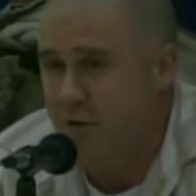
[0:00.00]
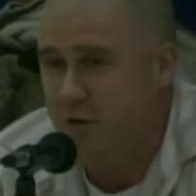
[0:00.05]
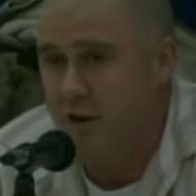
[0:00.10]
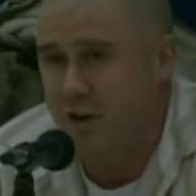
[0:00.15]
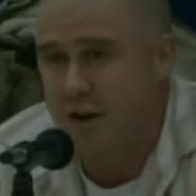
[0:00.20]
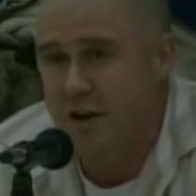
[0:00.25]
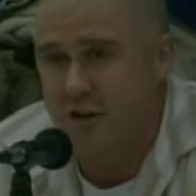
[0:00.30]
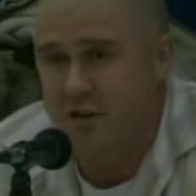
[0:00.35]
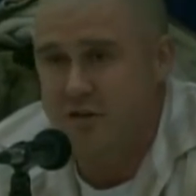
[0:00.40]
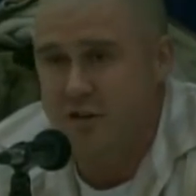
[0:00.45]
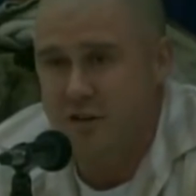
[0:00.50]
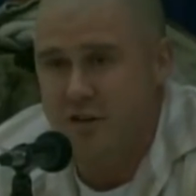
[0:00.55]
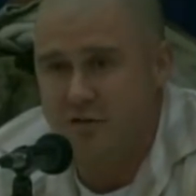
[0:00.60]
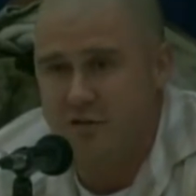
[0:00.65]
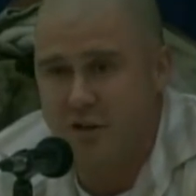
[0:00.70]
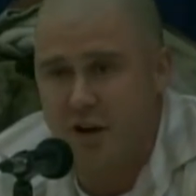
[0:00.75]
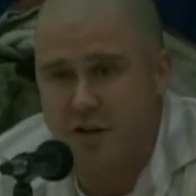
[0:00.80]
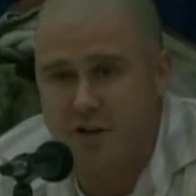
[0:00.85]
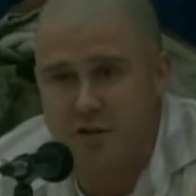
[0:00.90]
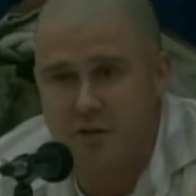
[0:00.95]
really interested
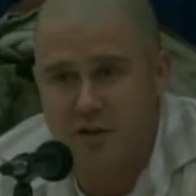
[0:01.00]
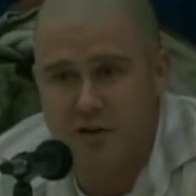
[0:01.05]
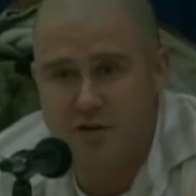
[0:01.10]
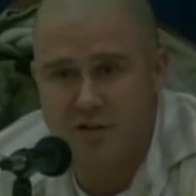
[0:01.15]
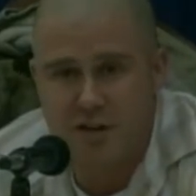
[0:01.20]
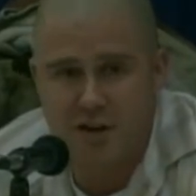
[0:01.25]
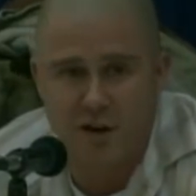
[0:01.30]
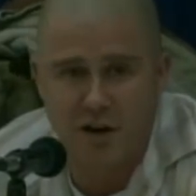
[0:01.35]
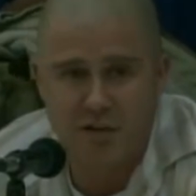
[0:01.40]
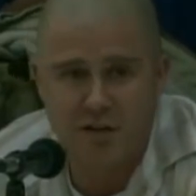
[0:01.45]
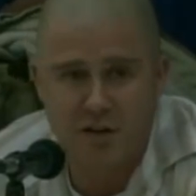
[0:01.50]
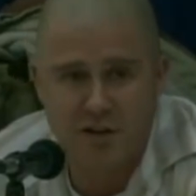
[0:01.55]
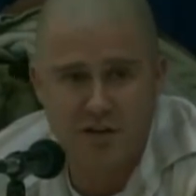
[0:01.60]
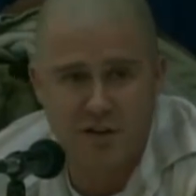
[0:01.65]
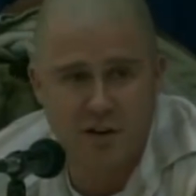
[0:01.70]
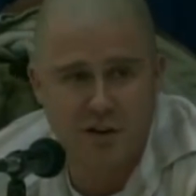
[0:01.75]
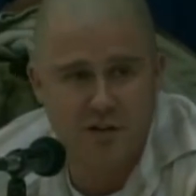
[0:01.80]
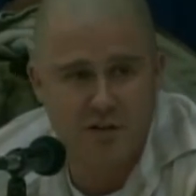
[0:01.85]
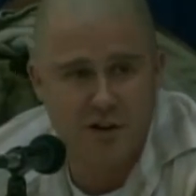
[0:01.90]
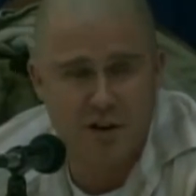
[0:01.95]
in festivals. I think
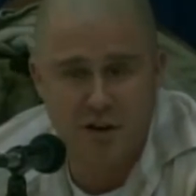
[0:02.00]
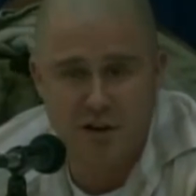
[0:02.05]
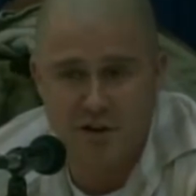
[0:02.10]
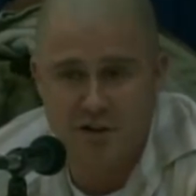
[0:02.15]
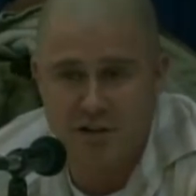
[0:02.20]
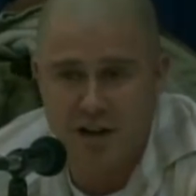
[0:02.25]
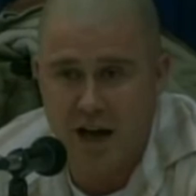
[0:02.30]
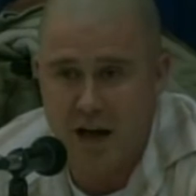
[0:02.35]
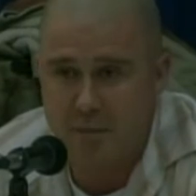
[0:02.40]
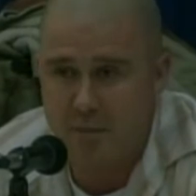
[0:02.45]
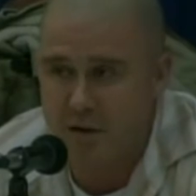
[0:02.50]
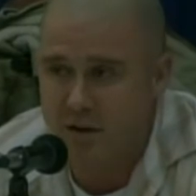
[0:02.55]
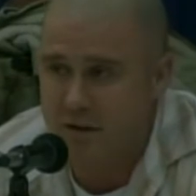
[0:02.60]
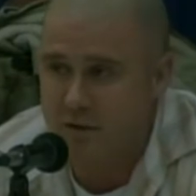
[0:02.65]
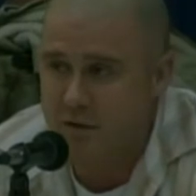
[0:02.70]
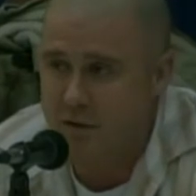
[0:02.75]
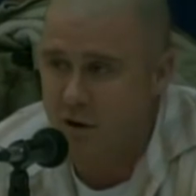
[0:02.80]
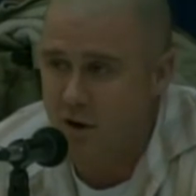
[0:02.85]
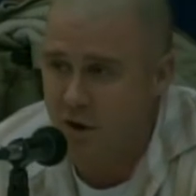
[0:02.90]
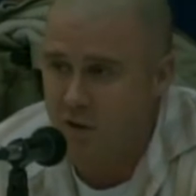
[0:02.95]
they're a good time
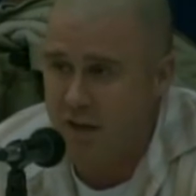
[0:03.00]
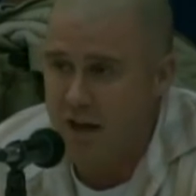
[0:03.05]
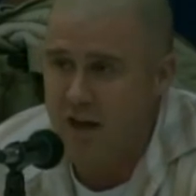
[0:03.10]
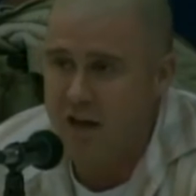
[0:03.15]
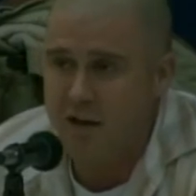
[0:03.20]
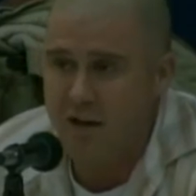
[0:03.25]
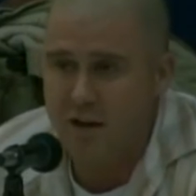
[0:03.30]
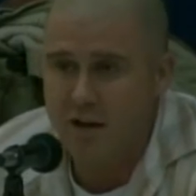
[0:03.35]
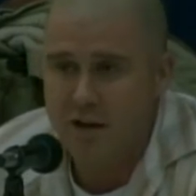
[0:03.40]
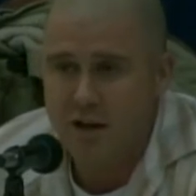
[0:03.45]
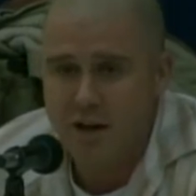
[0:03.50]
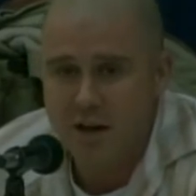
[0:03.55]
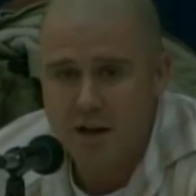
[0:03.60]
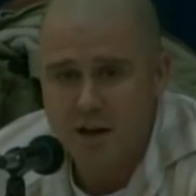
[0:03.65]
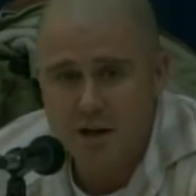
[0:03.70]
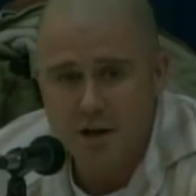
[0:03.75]
and all that.